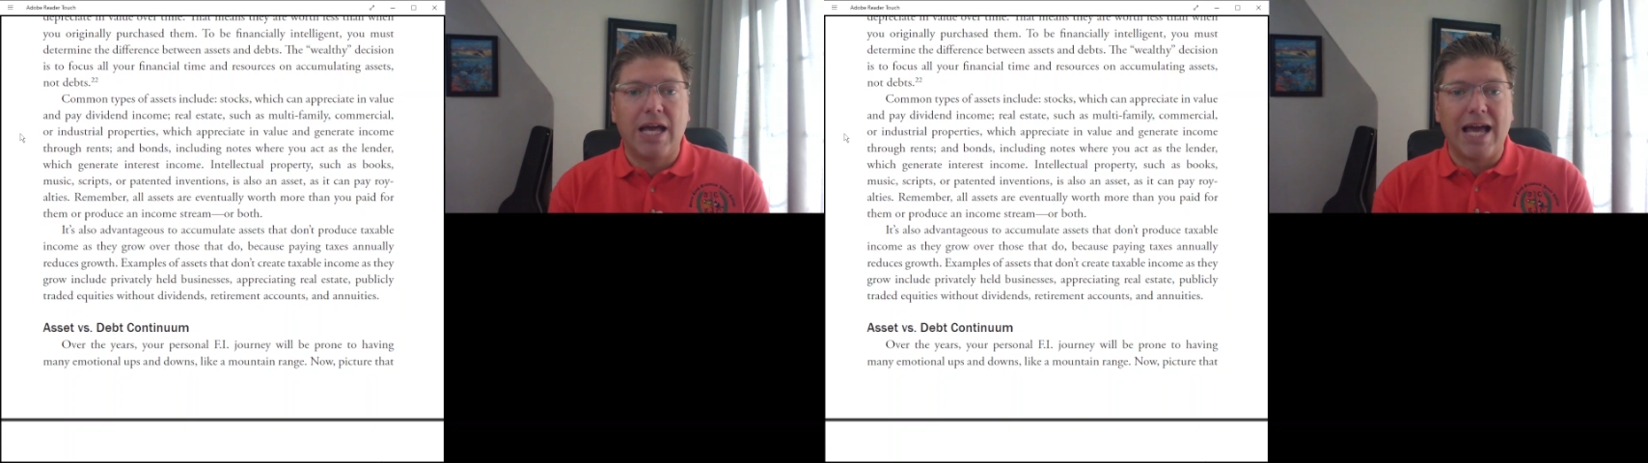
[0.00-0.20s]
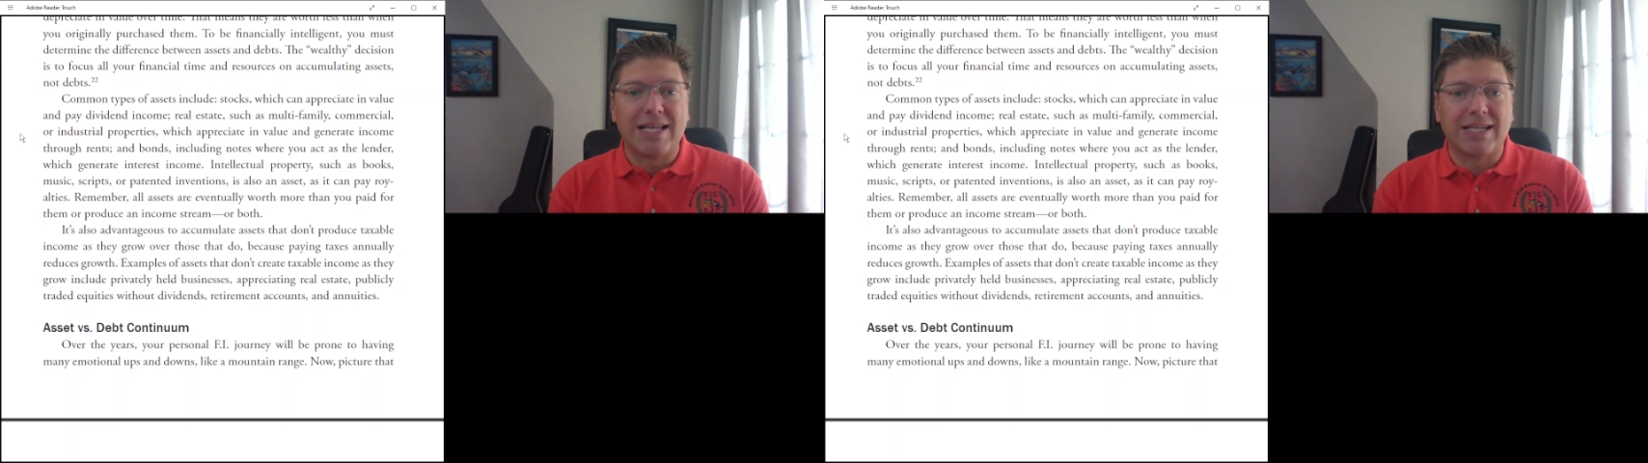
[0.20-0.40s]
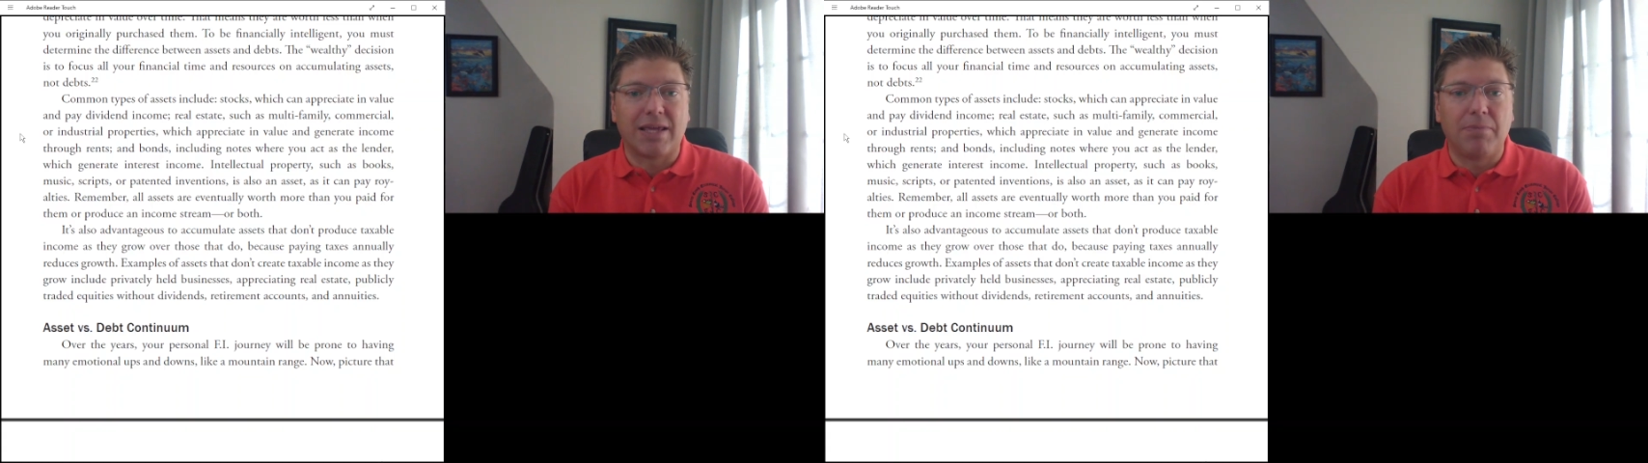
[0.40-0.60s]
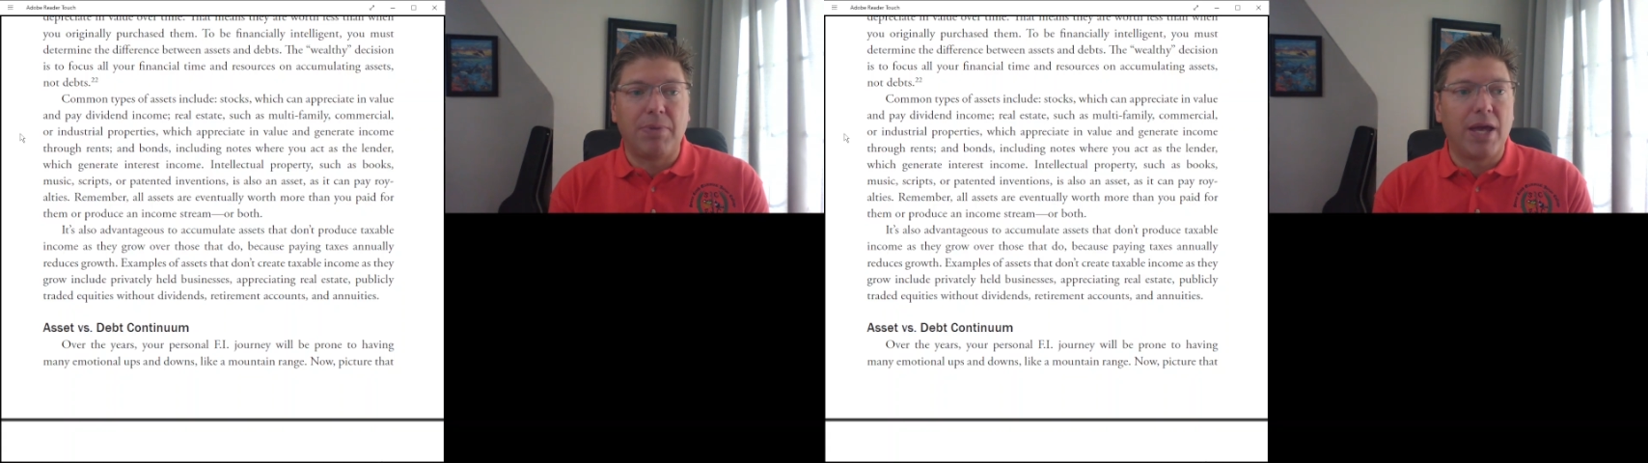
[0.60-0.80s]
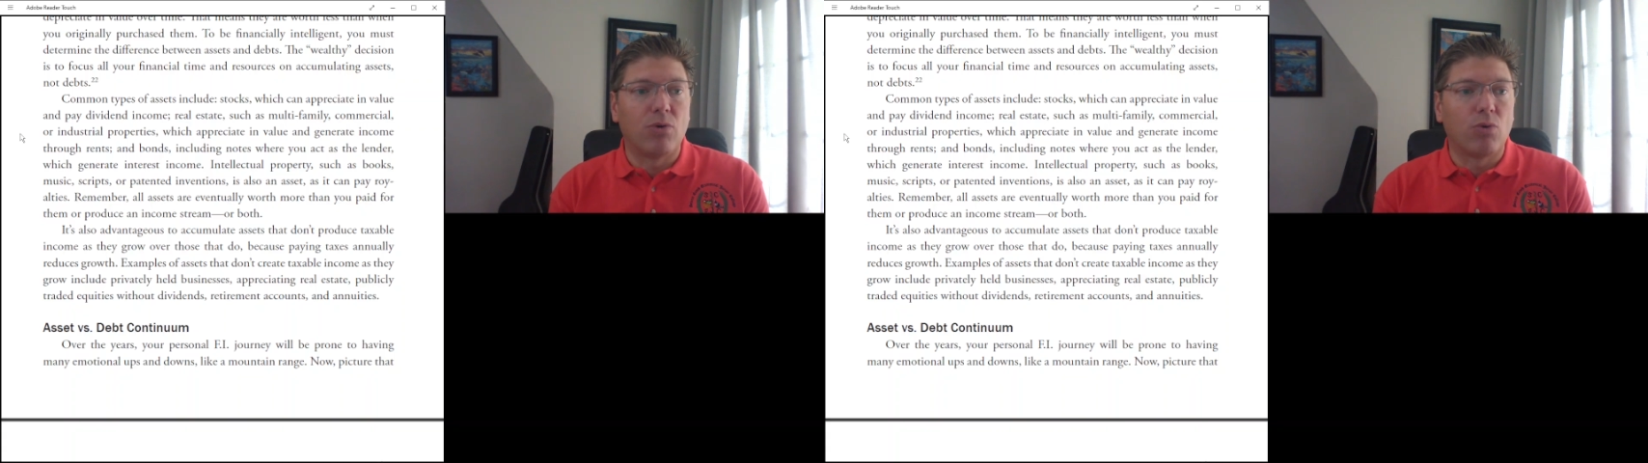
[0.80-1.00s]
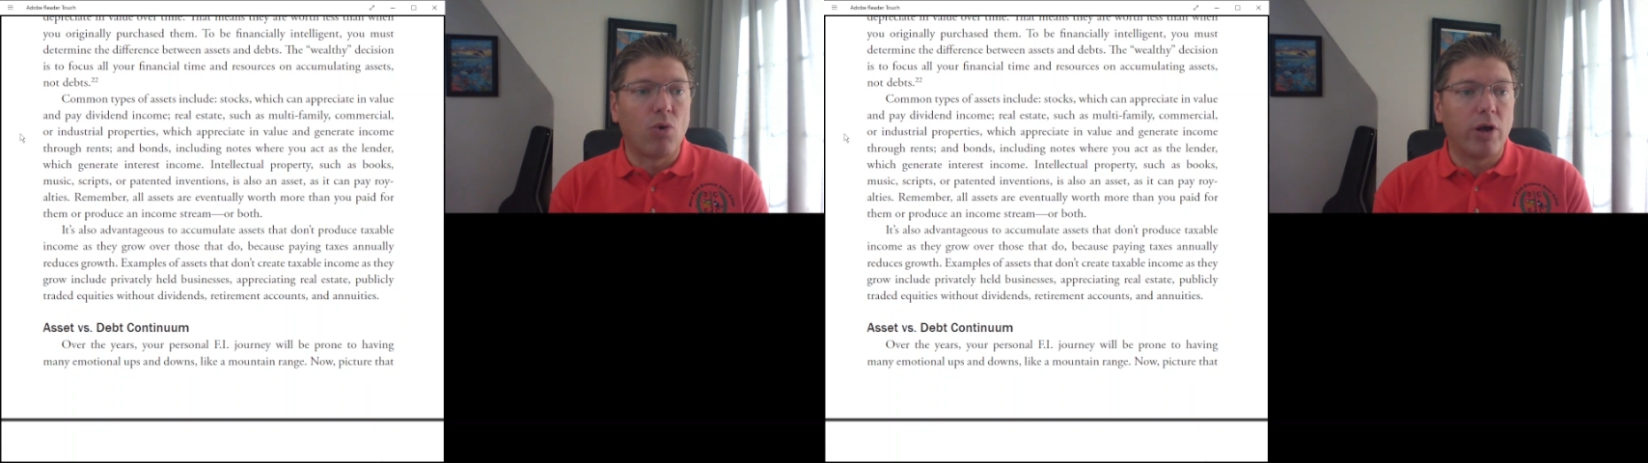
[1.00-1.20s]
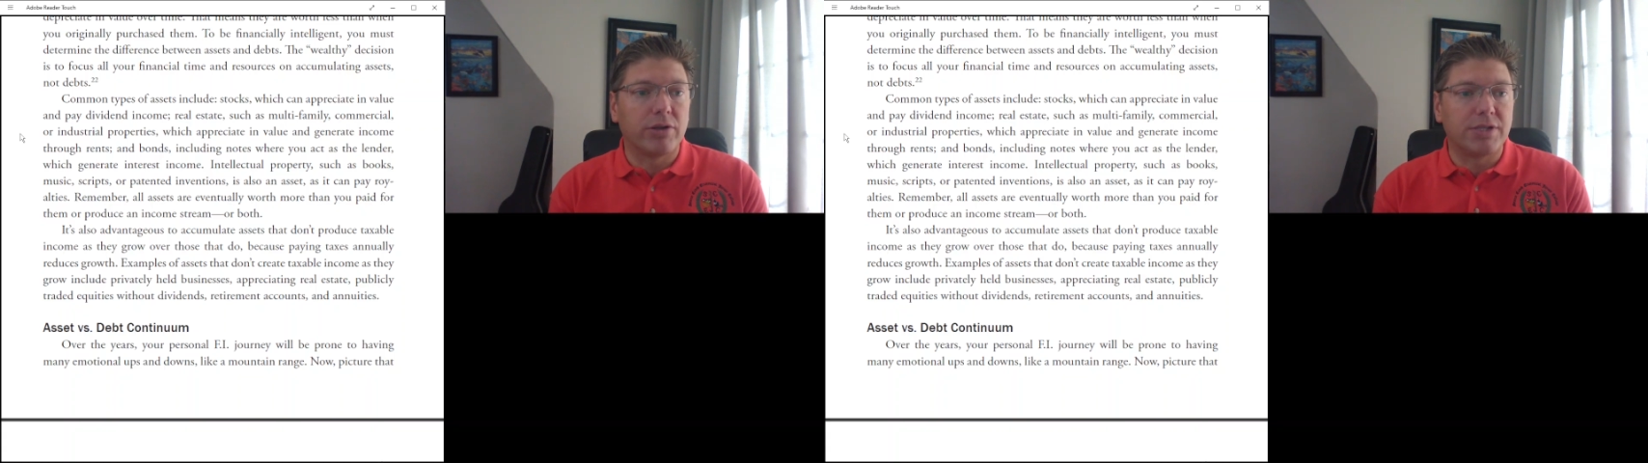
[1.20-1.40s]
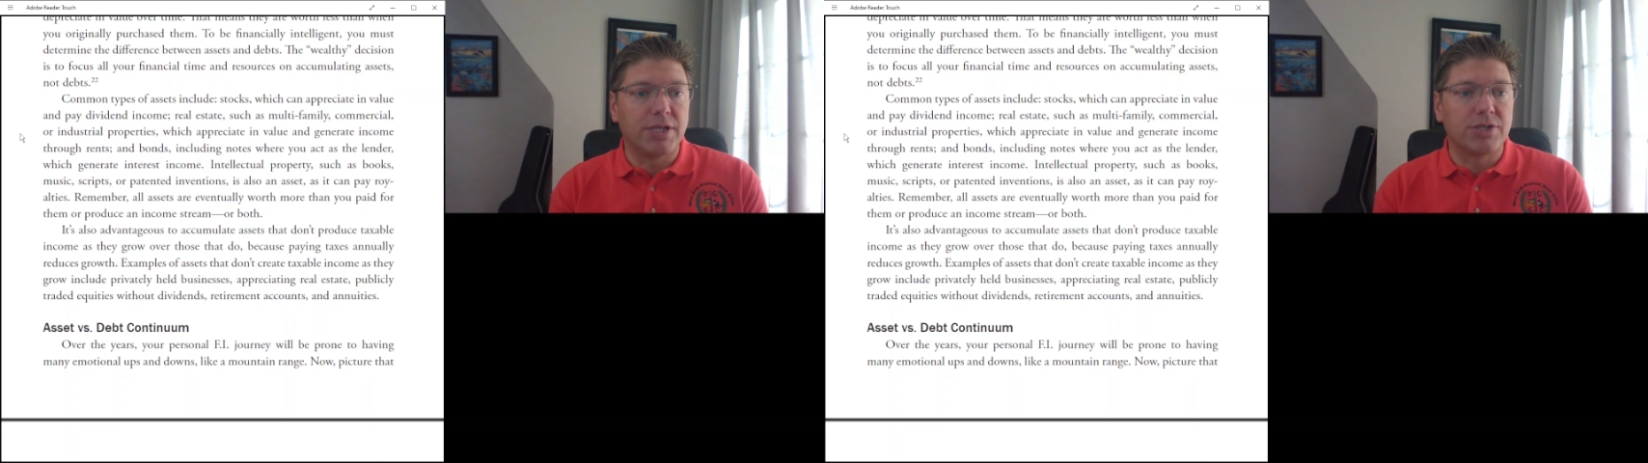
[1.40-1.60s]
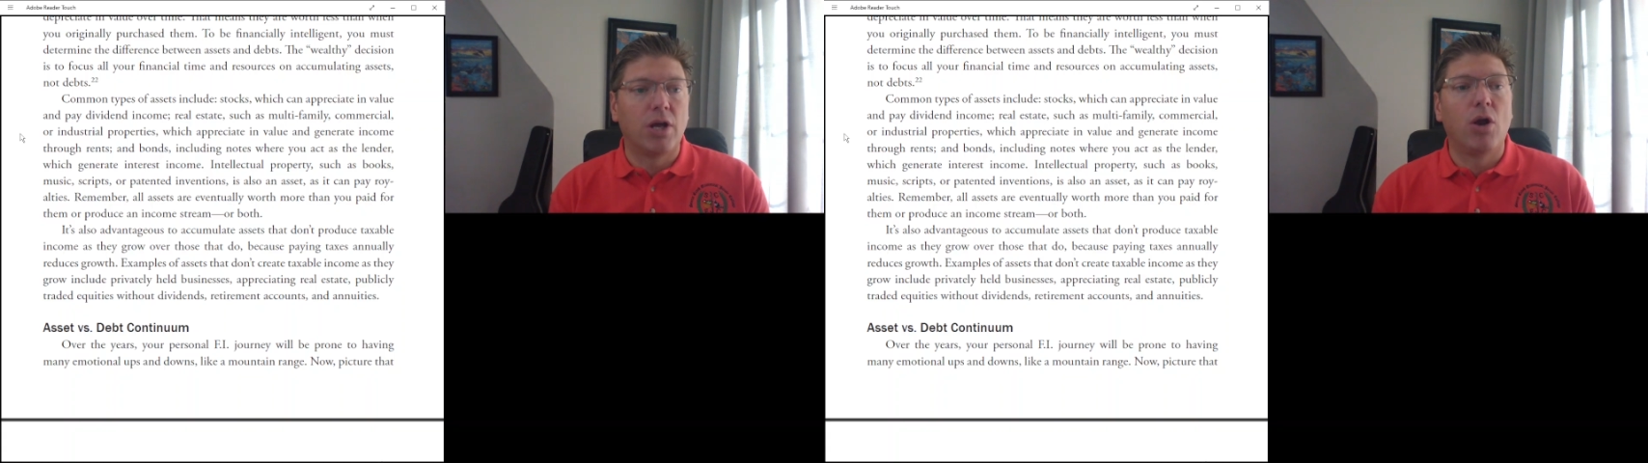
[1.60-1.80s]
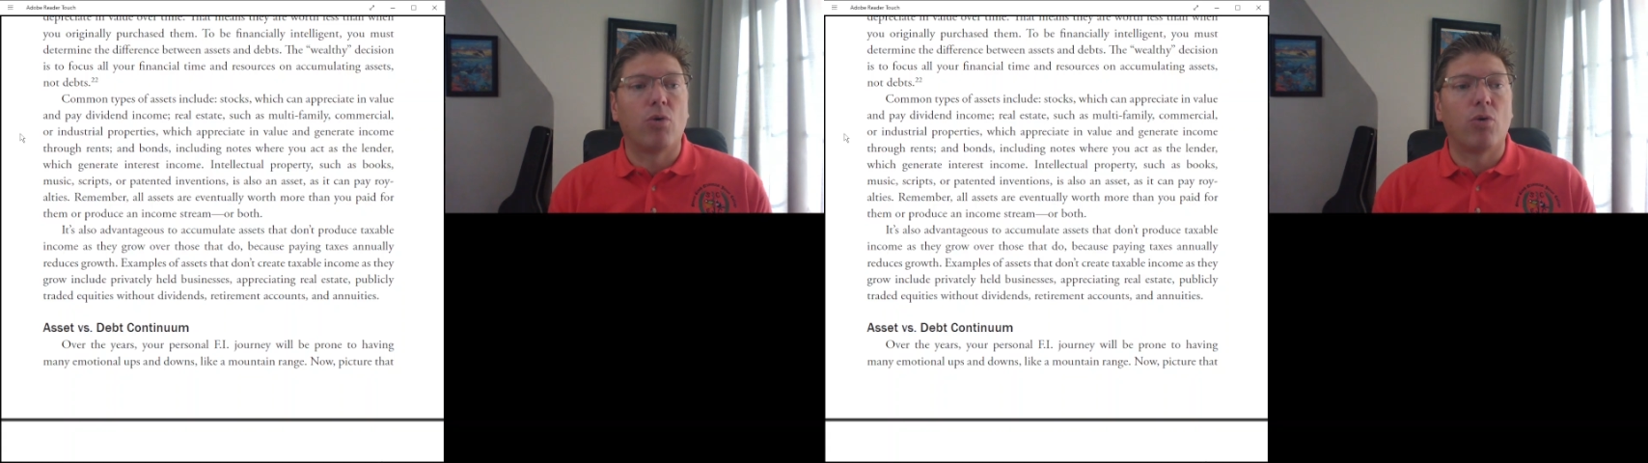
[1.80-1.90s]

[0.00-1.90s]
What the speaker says: as it can pay royalties.